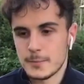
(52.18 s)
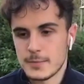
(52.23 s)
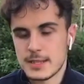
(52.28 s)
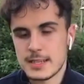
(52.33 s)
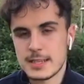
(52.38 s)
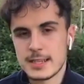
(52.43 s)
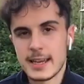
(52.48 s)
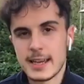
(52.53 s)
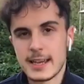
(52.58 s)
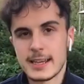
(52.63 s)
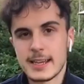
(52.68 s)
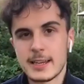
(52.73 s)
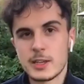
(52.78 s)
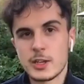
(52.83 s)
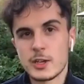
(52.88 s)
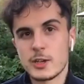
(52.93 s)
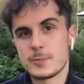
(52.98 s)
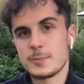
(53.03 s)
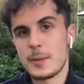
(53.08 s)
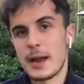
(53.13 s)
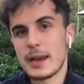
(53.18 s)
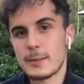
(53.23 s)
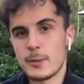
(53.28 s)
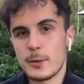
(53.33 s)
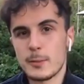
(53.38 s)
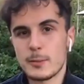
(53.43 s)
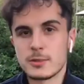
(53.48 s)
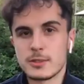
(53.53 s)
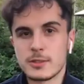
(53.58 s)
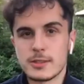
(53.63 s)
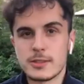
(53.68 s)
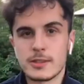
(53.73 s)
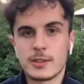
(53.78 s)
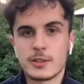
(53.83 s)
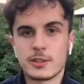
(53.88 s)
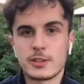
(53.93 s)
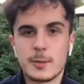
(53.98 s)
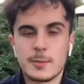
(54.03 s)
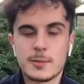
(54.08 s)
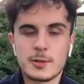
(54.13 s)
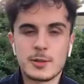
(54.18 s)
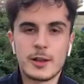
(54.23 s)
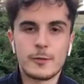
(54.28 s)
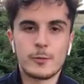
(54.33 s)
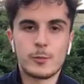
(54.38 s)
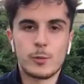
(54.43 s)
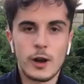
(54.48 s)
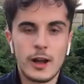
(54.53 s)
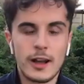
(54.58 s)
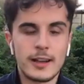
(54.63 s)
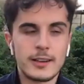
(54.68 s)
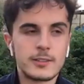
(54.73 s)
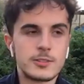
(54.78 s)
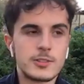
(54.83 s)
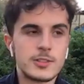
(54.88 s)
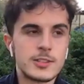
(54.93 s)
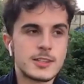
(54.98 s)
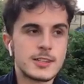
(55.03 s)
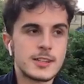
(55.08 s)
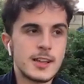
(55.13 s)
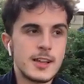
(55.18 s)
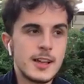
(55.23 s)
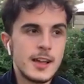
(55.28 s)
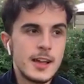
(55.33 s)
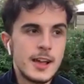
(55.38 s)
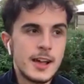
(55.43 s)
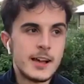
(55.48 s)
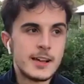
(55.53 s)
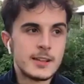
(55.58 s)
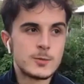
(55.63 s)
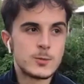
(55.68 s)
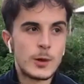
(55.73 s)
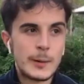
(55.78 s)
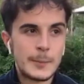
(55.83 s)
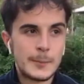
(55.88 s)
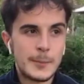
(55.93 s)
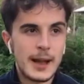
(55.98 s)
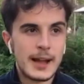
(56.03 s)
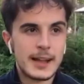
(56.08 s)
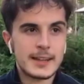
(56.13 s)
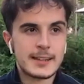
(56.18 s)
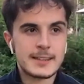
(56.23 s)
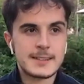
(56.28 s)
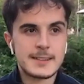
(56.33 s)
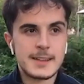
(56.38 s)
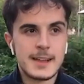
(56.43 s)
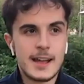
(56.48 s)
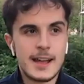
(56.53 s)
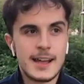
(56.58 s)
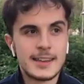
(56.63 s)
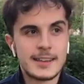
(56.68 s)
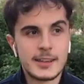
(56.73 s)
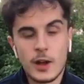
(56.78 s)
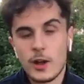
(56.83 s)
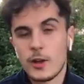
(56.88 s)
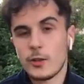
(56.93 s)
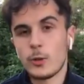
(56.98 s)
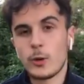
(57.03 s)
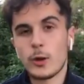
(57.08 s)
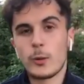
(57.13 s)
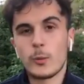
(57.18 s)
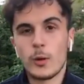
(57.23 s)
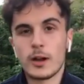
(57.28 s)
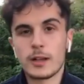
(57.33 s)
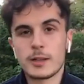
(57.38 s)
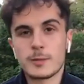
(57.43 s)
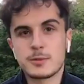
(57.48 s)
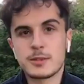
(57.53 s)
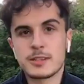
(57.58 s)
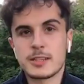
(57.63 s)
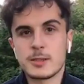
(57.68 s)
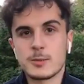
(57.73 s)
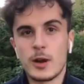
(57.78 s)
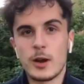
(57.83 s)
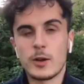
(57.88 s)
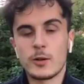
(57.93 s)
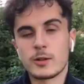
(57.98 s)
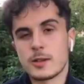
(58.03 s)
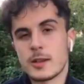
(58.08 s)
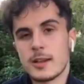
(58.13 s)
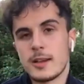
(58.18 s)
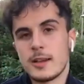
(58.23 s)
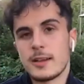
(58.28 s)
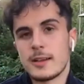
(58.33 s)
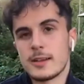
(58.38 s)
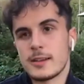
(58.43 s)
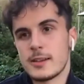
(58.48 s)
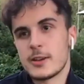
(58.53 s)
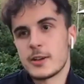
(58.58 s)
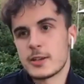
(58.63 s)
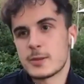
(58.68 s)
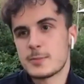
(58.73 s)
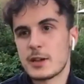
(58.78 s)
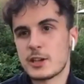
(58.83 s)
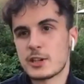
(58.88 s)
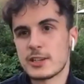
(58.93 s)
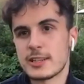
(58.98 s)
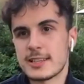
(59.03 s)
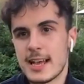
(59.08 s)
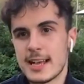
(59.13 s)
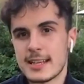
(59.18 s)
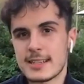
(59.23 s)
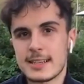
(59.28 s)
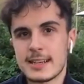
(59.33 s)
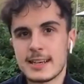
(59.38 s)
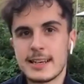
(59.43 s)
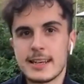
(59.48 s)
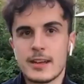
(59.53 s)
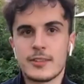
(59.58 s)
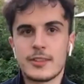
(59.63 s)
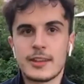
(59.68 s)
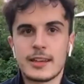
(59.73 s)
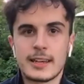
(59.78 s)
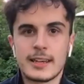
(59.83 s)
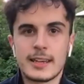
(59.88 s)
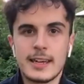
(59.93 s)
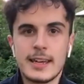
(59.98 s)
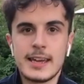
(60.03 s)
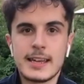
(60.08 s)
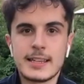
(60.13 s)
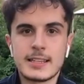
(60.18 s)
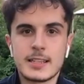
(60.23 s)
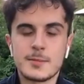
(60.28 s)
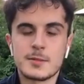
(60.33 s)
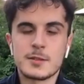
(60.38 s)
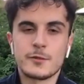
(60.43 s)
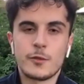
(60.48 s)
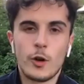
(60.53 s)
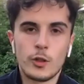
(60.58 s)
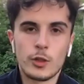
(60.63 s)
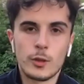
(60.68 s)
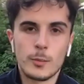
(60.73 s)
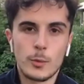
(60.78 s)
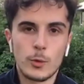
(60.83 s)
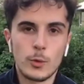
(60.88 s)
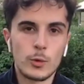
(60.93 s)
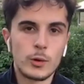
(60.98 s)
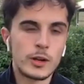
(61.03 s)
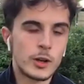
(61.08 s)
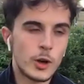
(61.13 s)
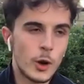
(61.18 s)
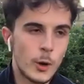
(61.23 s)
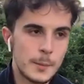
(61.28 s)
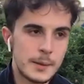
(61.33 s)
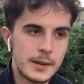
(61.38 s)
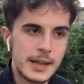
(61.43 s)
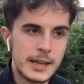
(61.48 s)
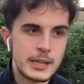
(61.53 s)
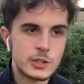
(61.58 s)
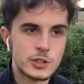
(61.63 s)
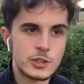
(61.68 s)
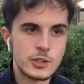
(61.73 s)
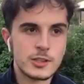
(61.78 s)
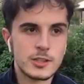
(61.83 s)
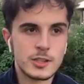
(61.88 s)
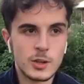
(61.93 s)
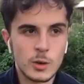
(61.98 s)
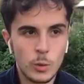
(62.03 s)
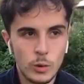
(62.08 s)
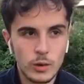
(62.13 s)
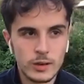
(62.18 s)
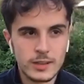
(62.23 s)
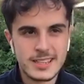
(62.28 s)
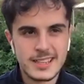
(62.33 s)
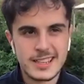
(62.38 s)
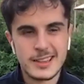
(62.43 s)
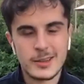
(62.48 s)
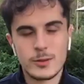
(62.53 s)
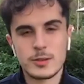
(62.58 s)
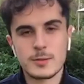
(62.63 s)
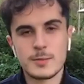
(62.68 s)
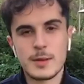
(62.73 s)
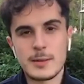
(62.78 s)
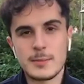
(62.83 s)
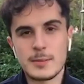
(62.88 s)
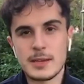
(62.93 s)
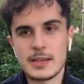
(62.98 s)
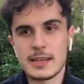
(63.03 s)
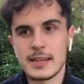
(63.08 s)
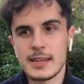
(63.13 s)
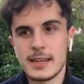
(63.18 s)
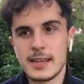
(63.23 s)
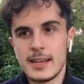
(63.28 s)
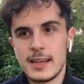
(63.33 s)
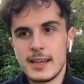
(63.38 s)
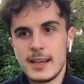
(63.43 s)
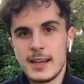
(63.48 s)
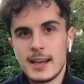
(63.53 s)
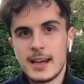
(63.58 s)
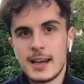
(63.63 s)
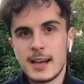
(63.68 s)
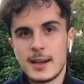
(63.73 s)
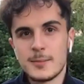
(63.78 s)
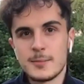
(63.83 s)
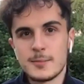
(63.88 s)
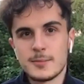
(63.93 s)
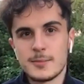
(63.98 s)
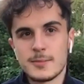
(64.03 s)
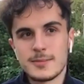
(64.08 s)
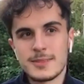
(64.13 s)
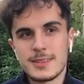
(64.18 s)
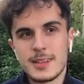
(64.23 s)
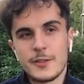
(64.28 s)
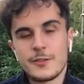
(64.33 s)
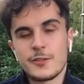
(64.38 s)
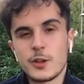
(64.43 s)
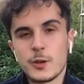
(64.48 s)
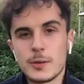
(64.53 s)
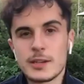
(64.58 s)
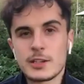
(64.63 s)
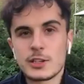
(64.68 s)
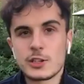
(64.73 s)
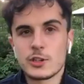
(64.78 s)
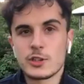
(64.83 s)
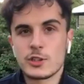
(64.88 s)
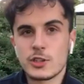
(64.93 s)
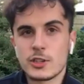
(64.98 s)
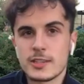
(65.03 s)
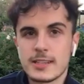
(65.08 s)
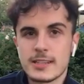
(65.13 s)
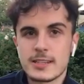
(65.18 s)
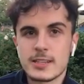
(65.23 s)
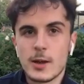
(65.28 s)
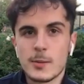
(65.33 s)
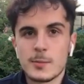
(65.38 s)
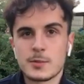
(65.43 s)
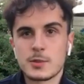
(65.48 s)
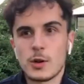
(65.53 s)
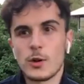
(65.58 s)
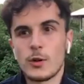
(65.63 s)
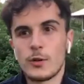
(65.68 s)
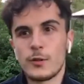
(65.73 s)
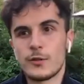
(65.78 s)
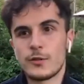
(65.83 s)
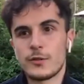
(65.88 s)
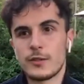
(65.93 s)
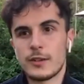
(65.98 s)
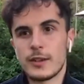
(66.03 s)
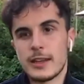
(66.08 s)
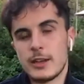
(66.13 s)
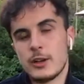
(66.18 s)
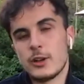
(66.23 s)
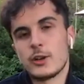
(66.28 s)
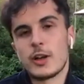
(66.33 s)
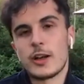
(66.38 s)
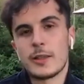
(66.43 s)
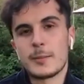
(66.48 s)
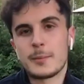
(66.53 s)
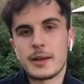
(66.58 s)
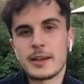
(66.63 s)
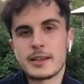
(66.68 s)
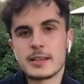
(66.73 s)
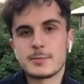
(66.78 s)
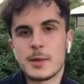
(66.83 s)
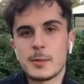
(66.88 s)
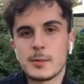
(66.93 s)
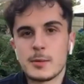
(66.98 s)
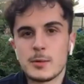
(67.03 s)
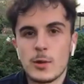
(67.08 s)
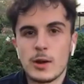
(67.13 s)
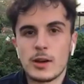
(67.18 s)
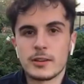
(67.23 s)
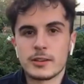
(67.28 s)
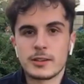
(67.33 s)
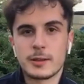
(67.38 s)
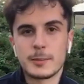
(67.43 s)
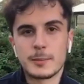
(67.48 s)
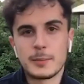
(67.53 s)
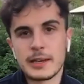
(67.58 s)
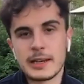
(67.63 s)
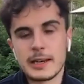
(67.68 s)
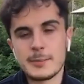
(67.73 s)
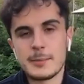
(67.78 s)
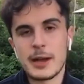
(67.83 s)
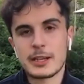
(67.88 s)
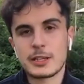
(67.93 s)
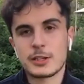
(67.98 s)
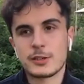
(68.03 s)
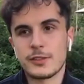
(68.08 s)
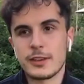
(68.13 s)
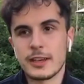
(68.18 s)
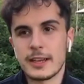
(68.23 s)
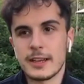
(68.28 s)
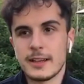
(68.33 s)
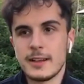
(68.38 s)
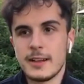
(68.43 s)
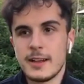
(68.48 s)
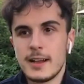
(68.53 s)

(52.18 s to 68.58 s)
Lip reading: today. He used Ballymumba and Przemysław Porchetta as wing backs, and I thought it worked pretty well. Especially tactically. I think in terms of on the ball and combinations and quality, there was maybe a few issues just in terms of it looked like the players maybe weren't completely match fit,